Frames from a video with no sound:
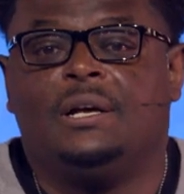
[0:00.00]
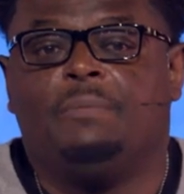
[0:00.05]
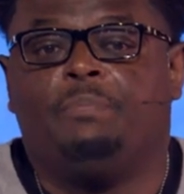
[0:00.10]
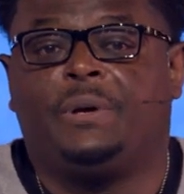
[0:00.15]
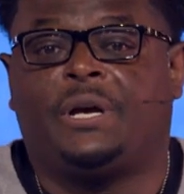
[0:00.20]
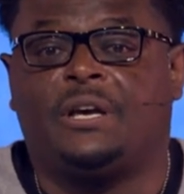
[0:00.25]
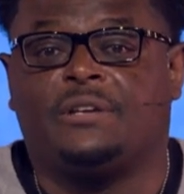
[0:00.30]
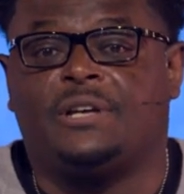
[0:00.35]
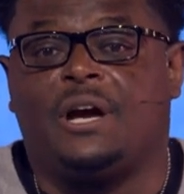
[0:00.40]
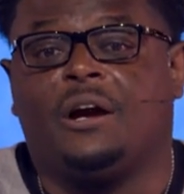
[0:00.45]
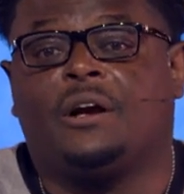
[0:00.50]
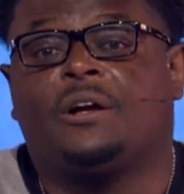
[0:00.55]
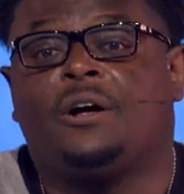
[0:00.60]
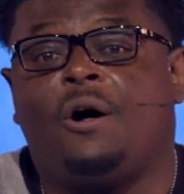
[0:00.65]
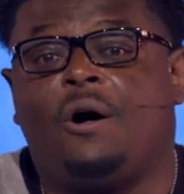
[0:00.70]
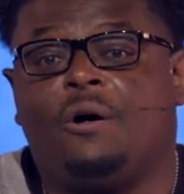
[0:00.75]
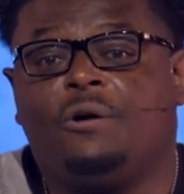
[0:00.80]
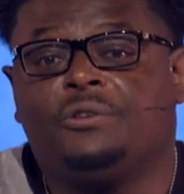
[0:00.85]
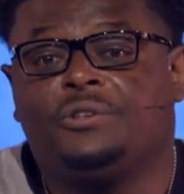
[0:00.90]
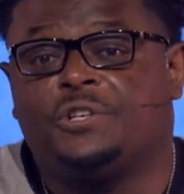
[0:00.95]
Because our
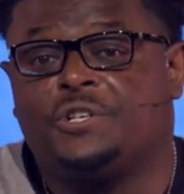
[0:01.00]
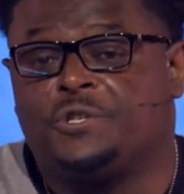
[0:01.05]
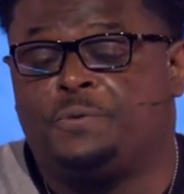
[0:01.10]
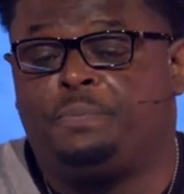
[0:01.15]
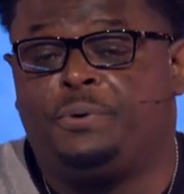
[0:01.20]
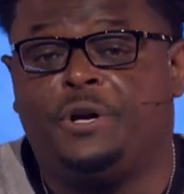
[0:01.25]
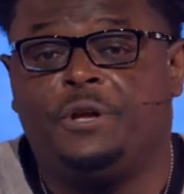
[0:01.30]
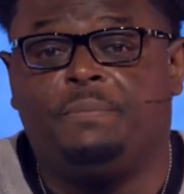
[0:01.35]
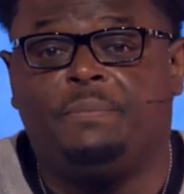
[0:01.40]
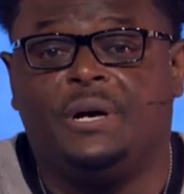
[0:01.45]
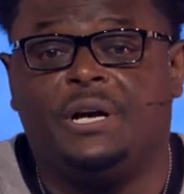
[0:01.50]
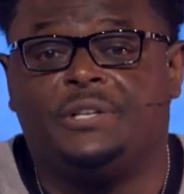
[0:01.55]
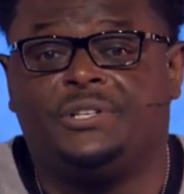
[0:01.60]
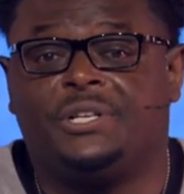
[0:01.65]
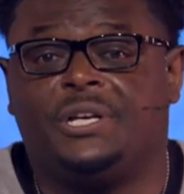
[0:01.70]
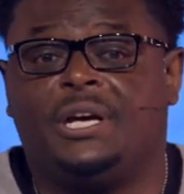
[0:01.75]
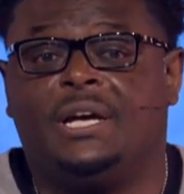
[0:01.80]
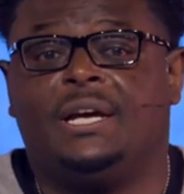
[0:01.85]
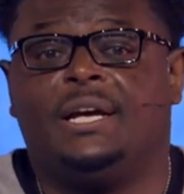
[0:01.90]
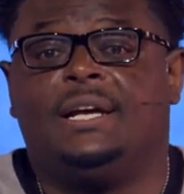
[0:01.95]
culture is pretty
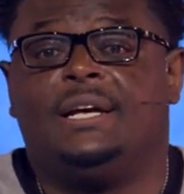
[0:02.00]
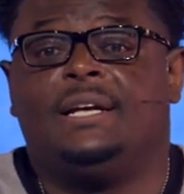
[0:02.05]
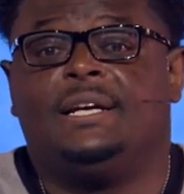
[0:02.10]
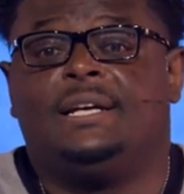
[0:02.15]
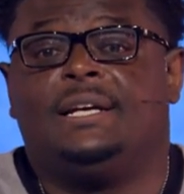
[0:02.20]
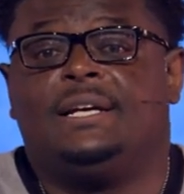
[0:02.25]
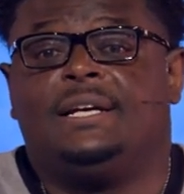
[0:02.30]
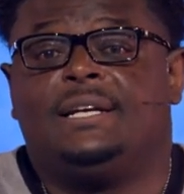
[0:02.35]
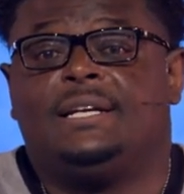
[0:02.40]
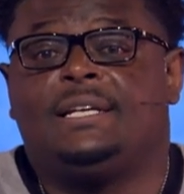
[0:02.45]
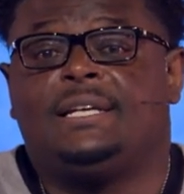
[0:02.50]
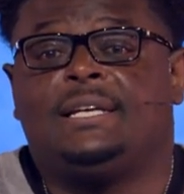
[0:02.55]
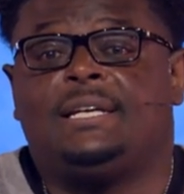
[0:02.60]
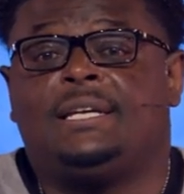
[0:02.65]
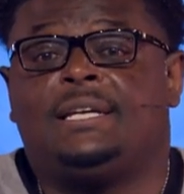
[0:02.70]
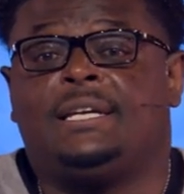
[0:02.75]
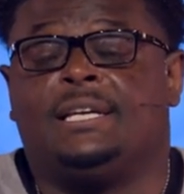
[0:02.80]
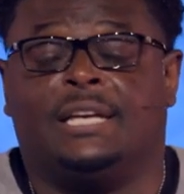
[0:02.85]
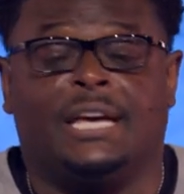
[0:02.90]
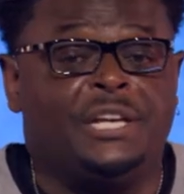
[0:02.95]
much,
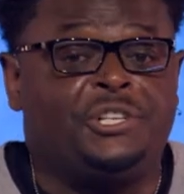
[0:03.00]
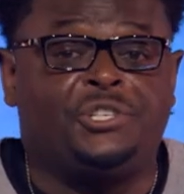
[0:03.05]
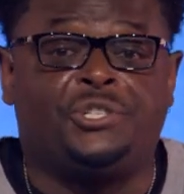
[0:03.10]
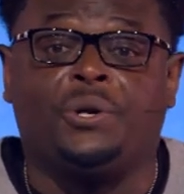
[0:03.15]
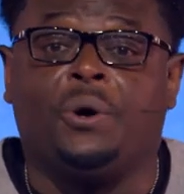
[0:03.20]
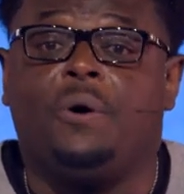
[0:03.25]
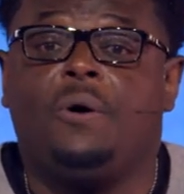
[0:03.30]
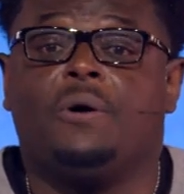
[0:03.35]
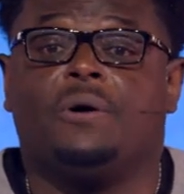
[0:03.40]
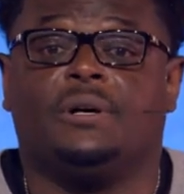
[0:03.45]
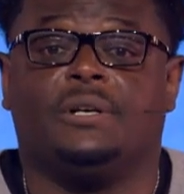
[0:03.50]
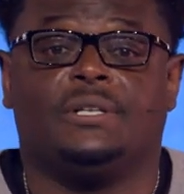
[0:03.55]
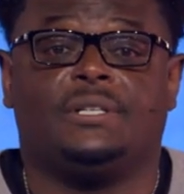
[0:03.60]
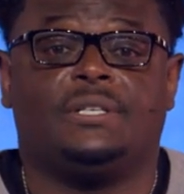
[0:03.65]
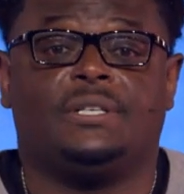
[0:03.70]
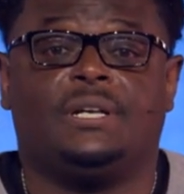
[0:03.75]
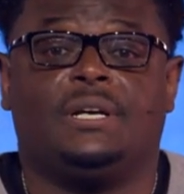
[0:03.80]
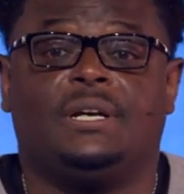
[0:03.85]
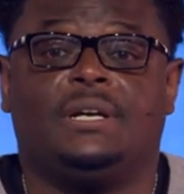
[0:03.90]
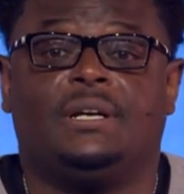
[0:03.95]
get
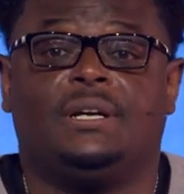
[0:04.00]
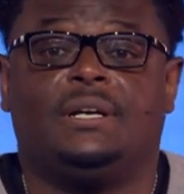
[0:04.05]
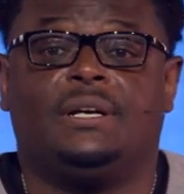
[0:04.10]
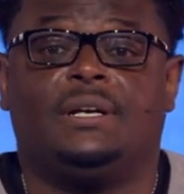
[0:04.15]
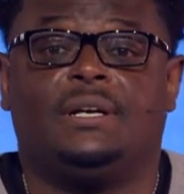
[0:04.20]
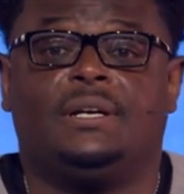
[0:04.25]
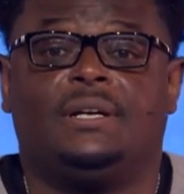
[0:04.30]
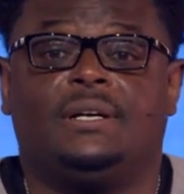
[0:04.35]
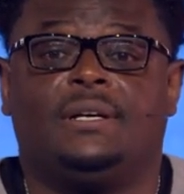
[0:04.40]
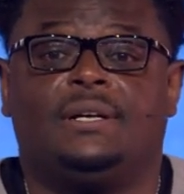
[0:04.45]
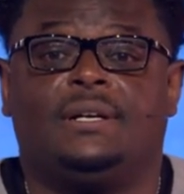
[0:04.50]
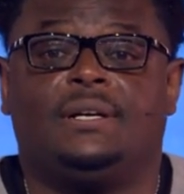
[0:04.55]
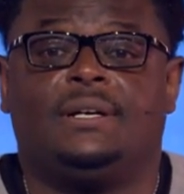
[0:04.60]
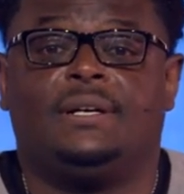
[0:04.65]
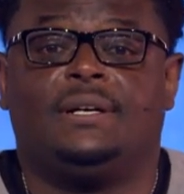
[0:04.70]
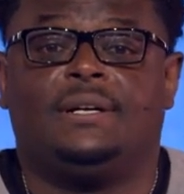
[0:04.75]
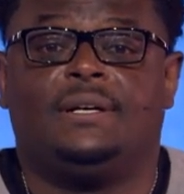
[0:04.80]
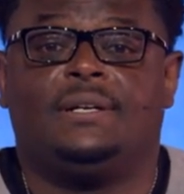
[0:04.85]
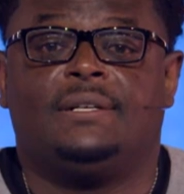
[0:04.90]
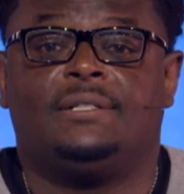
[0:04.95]
yours.
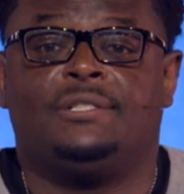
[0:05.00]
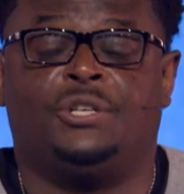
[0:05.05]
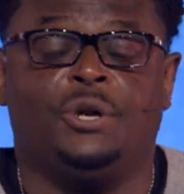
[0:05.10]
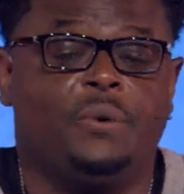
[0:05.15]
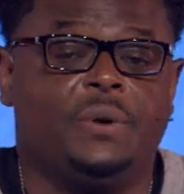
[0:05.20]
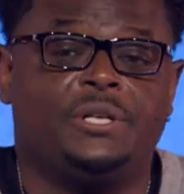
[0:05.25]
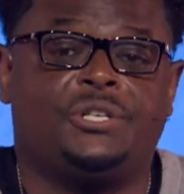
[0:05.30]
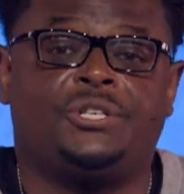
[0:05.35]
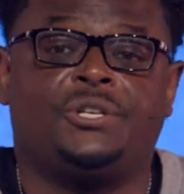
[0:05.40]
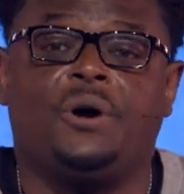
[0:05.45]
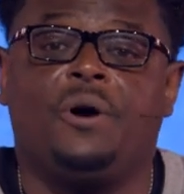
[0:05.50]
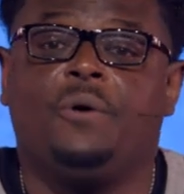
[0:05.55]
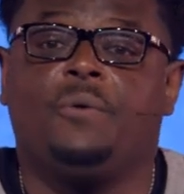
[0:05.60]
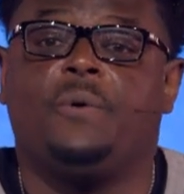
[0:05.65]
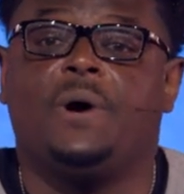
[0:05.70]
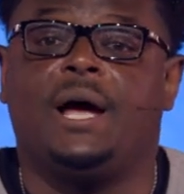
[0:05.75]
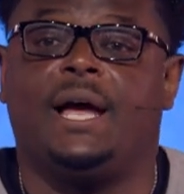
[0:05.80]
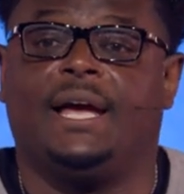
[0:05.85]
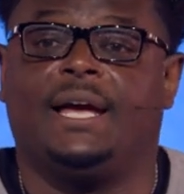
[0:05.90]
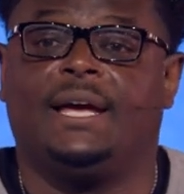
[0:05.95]
Do it your
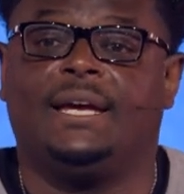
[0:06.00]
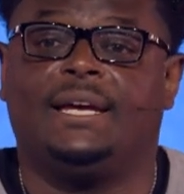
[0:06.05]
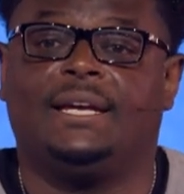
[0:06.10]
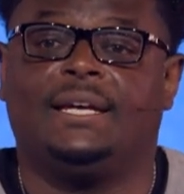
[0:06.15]
way.